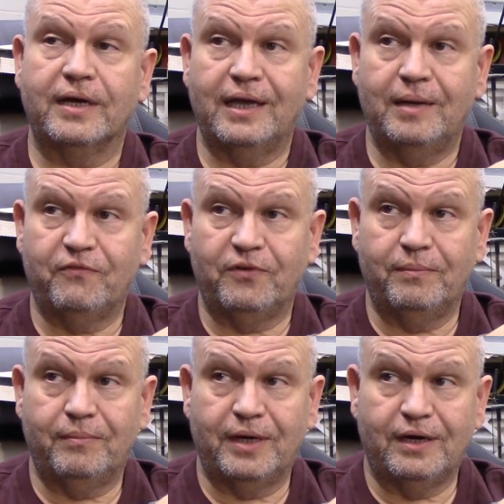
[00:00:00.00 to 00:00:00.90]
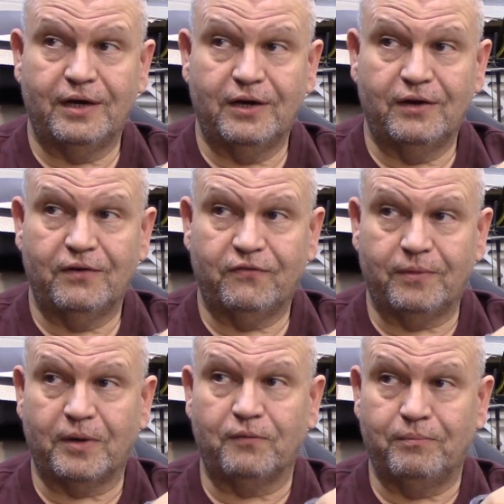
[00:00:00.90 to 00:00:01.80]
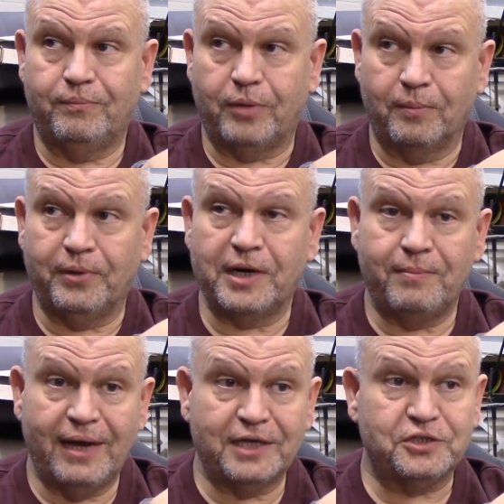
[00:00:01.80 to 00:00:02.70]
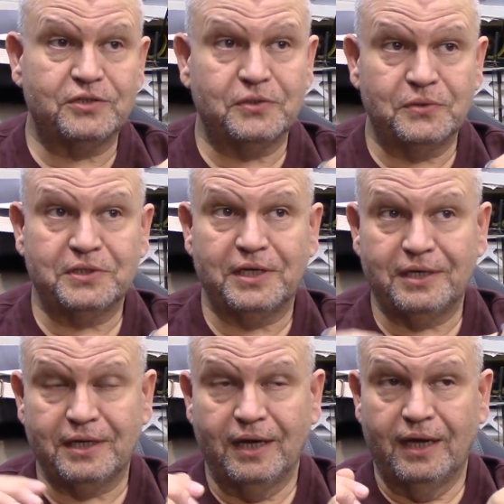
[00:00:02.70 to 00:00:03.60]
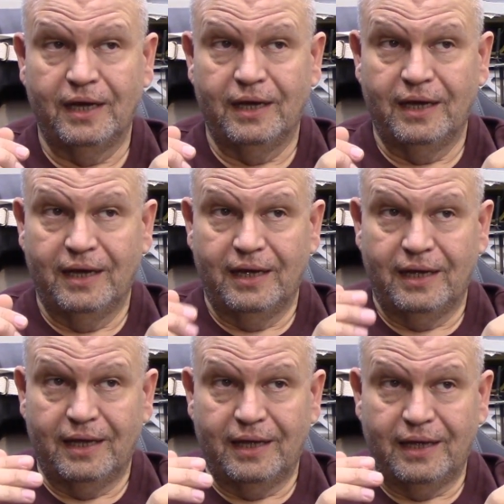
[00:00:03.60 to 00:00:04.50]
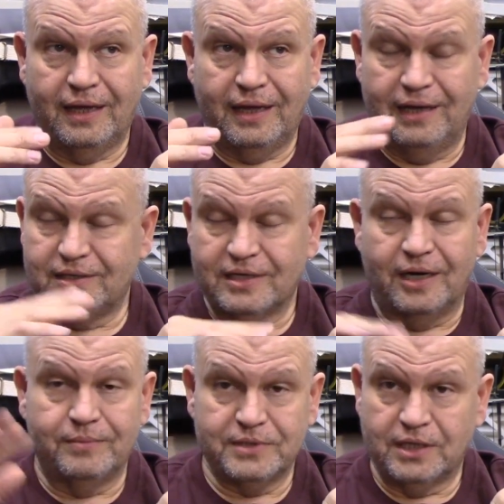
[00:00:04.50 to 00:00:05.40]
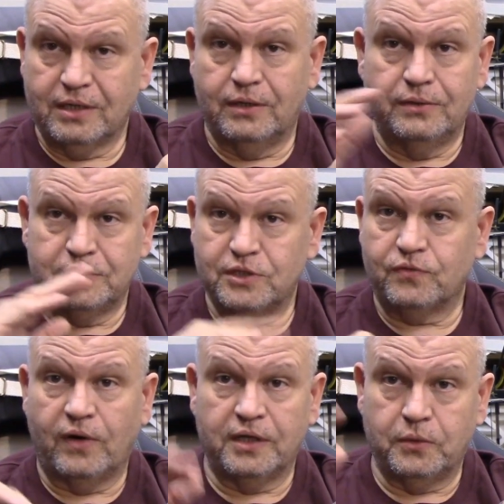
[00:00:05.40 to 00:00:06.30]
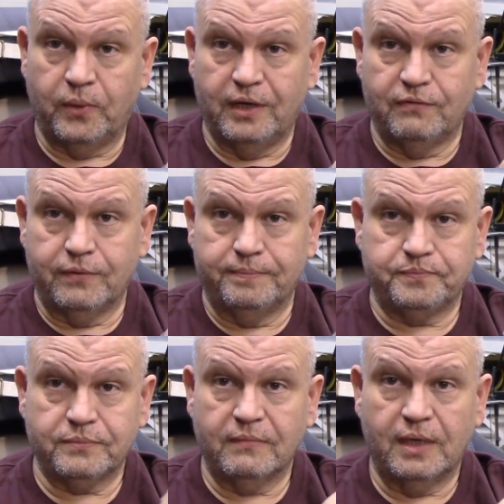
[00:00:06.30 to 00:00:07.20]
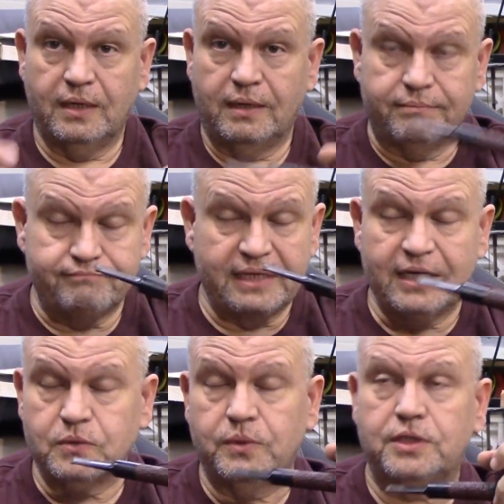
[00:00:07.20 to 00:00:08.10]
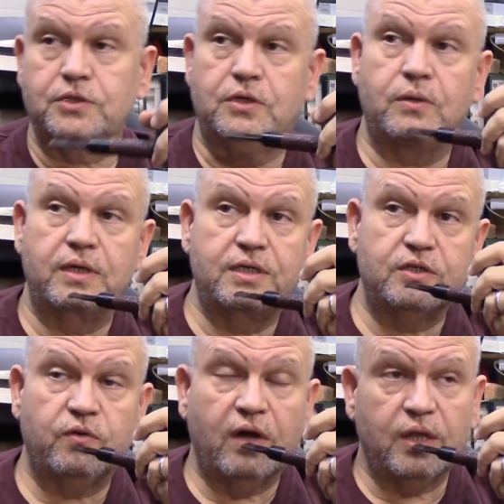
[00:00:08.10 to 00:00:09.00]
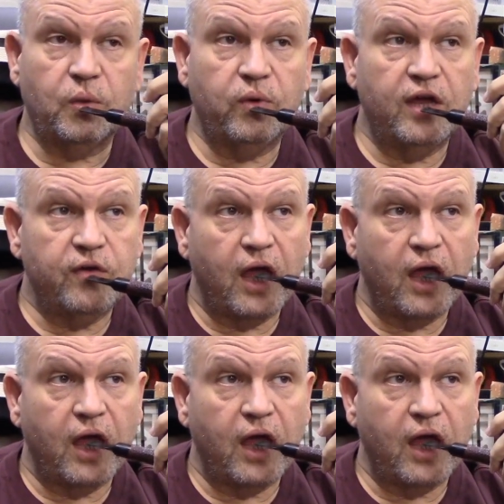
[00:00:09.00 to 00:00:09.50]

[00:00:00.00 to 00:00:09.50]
came from our buddy Matches, who said, "It comes and it goes, just ride the wave." And that's what you do. You just ride the wave.